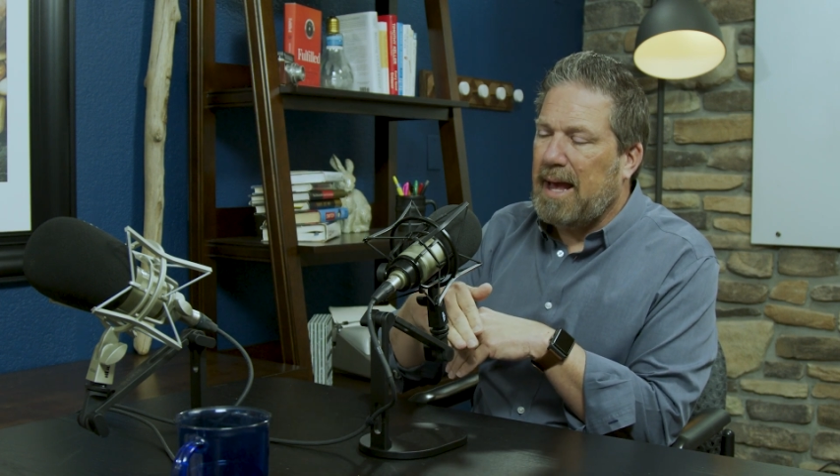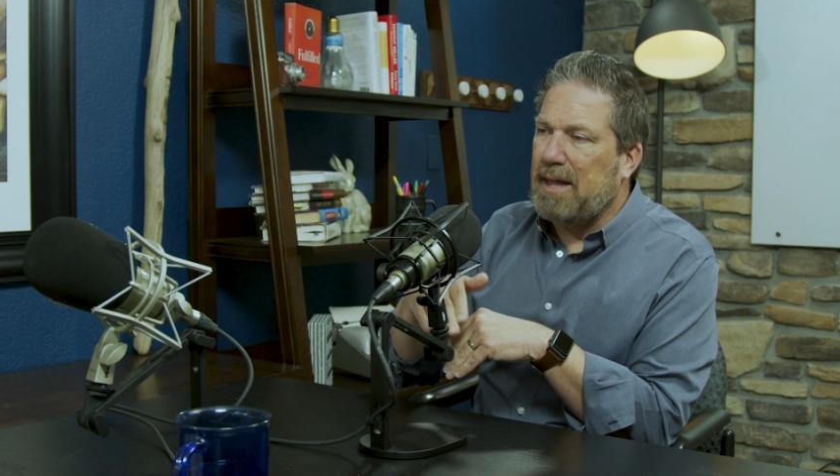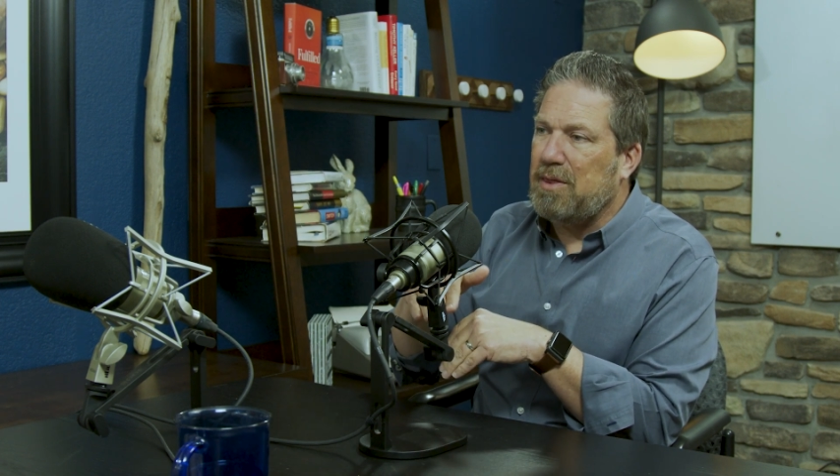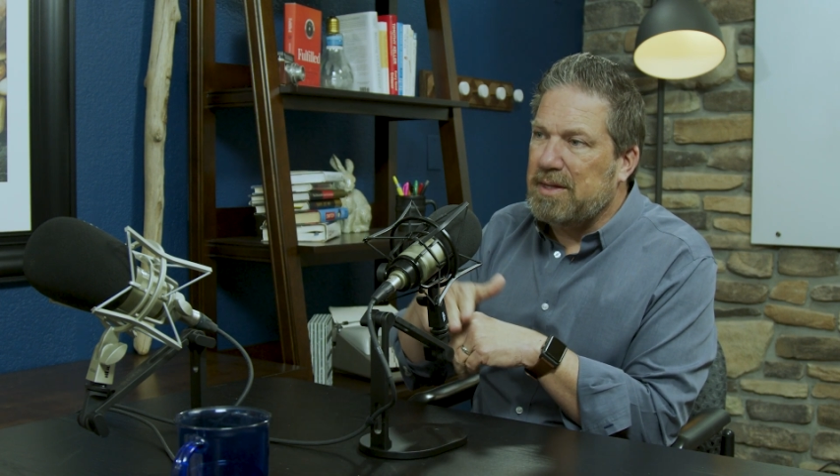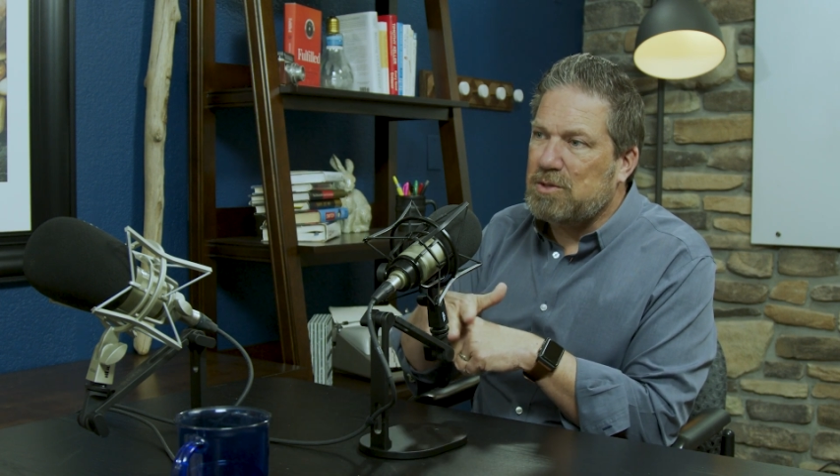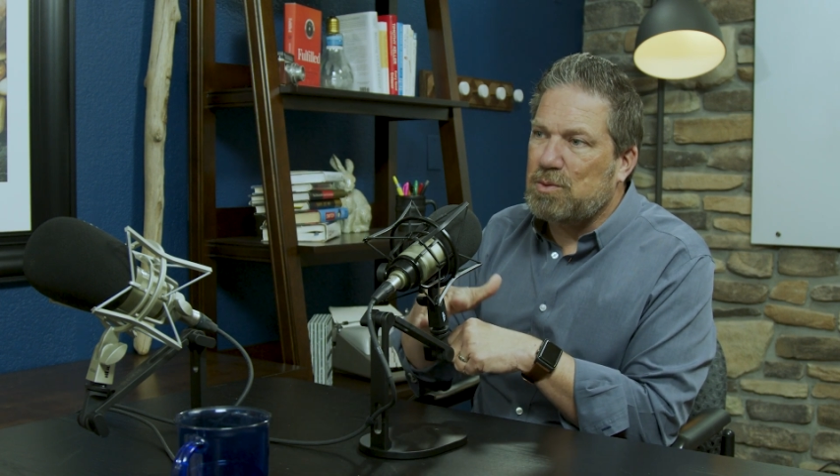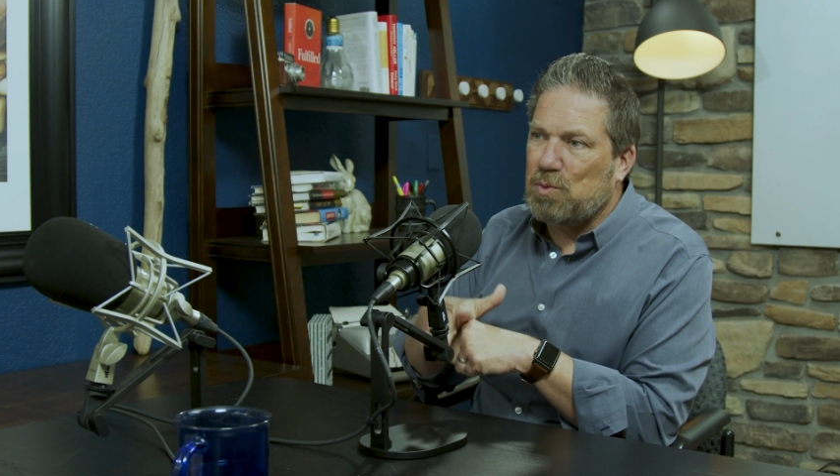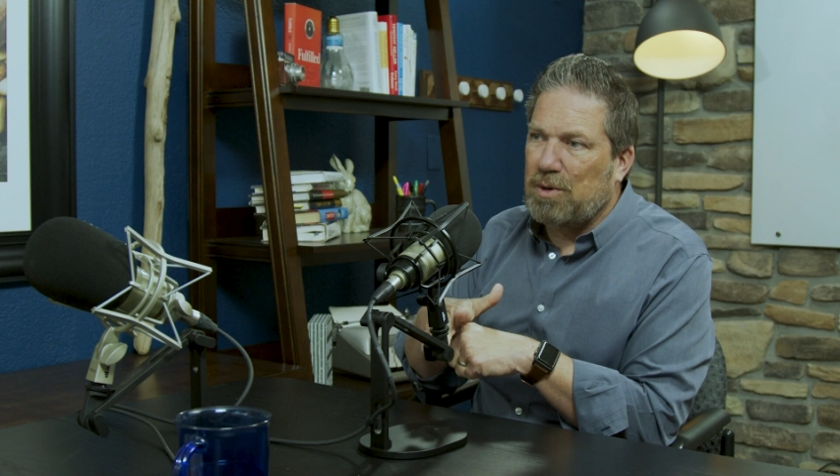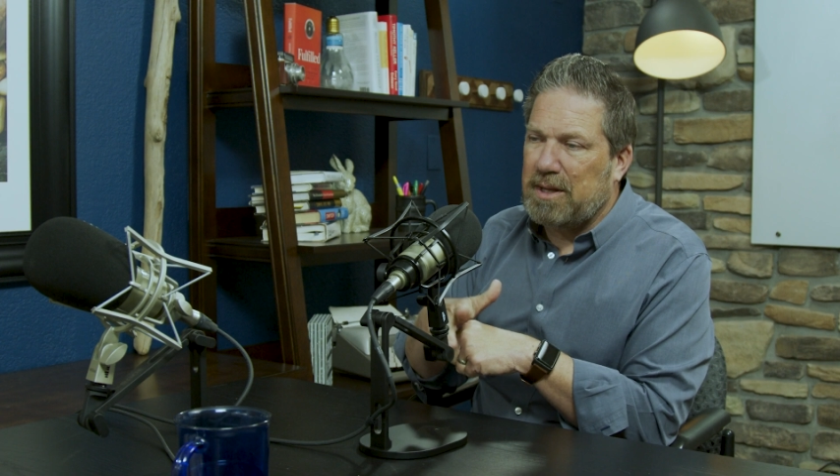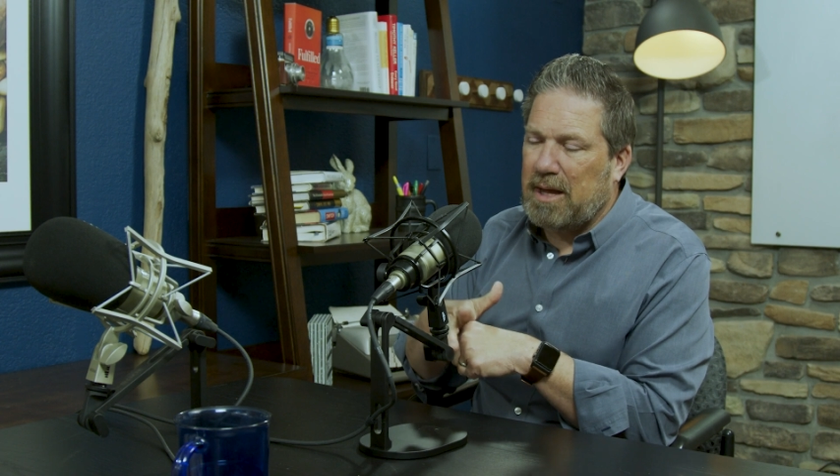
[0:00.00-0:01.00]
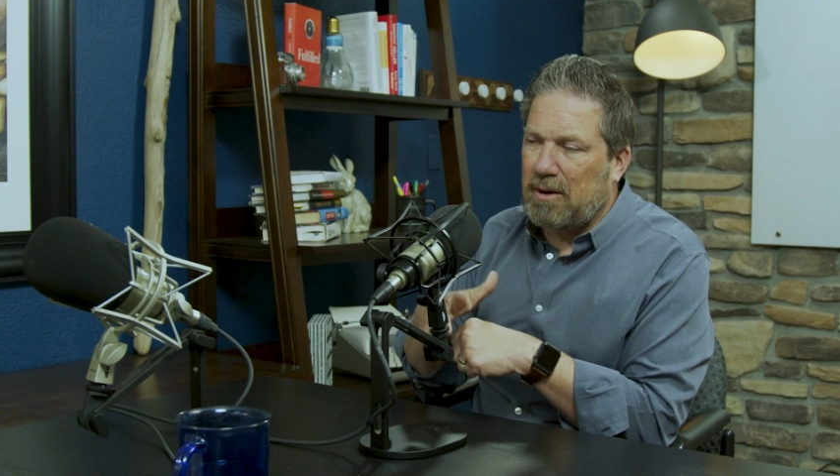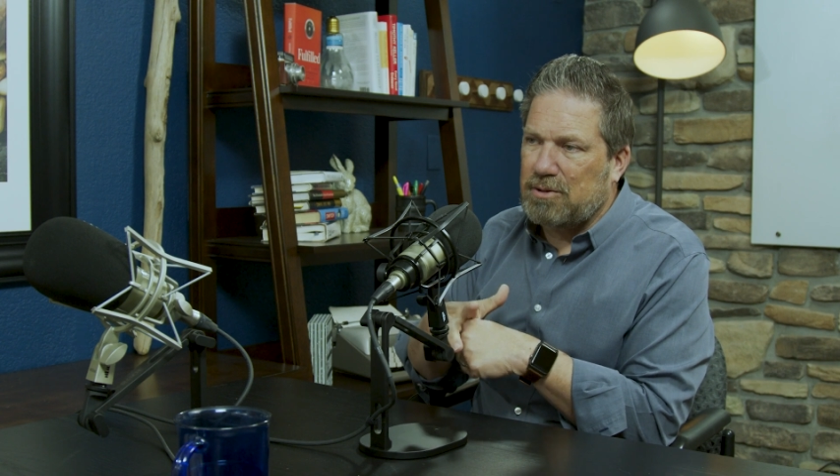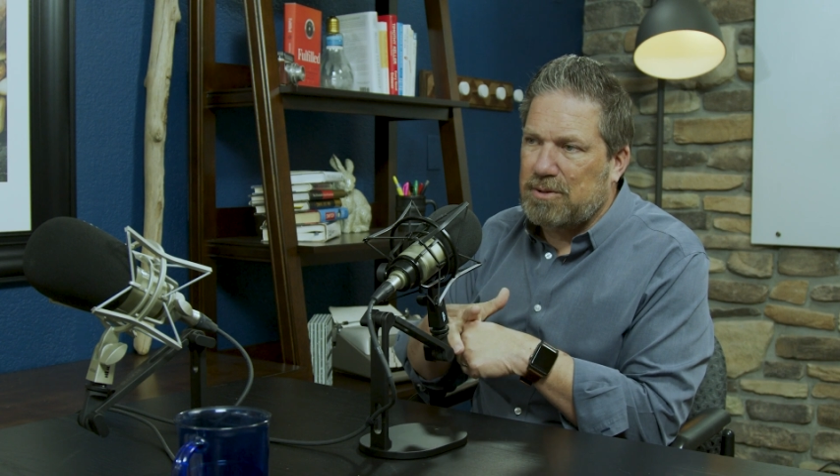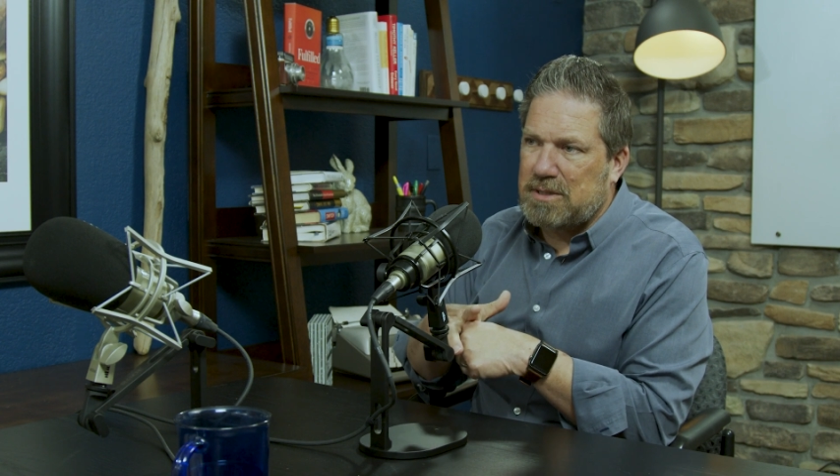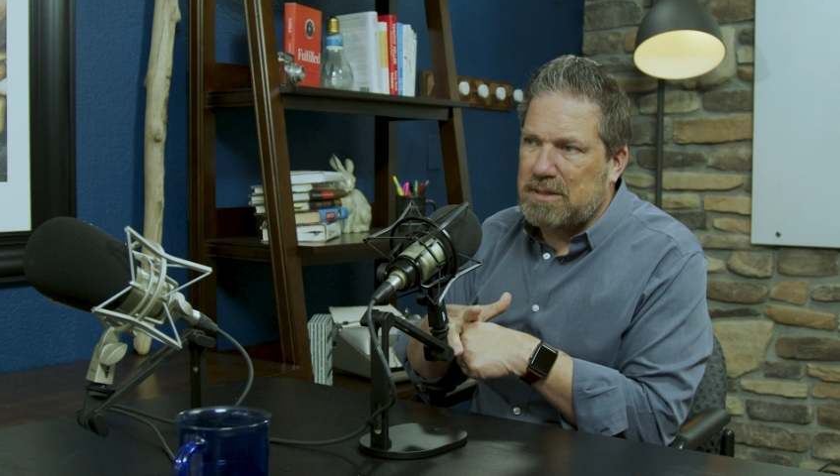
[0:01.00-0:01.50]
And this was one of the
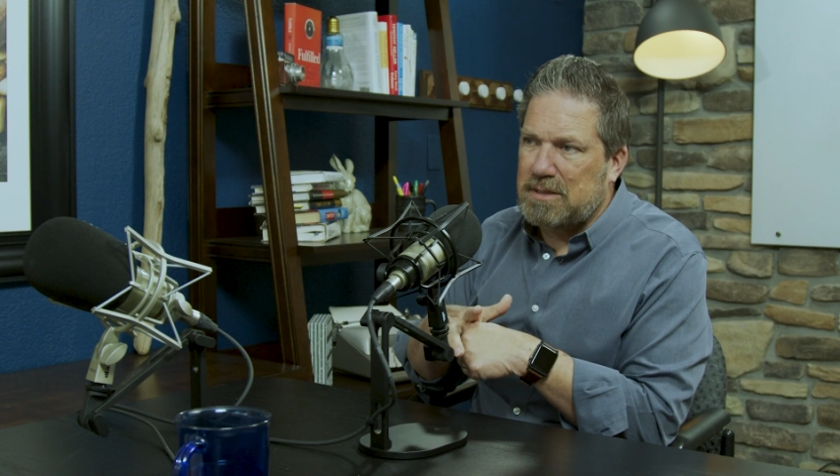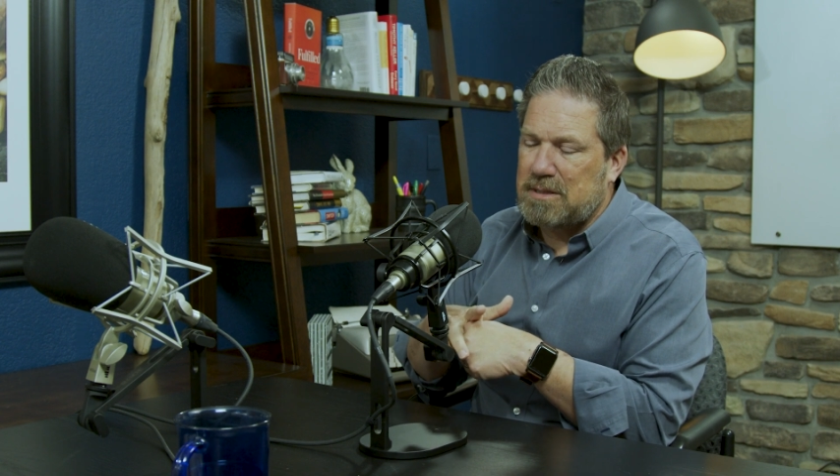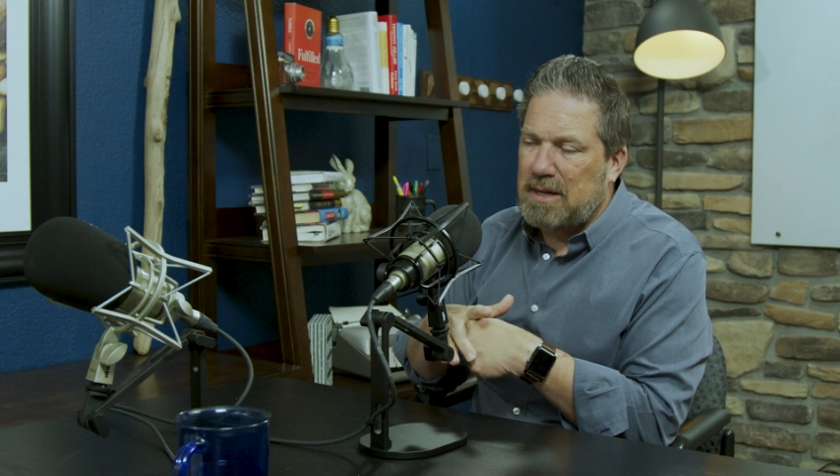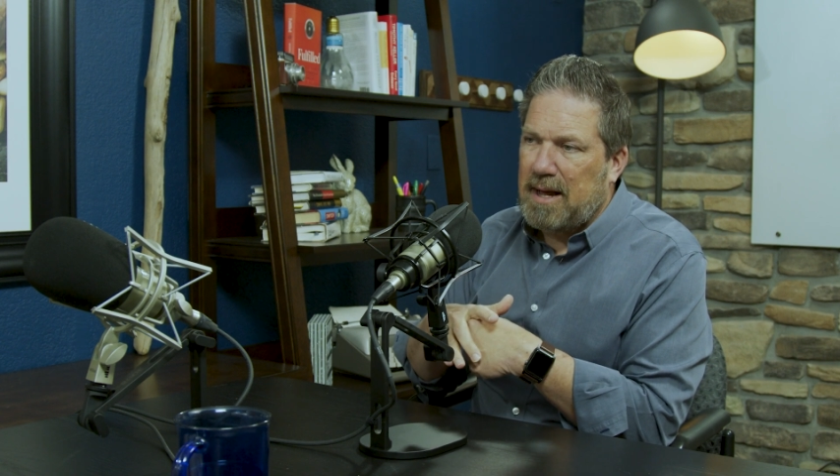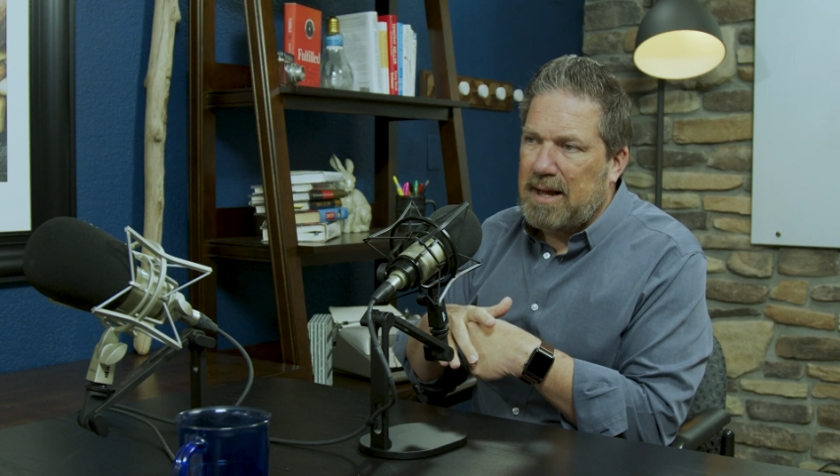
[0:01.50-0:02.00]
characteristics.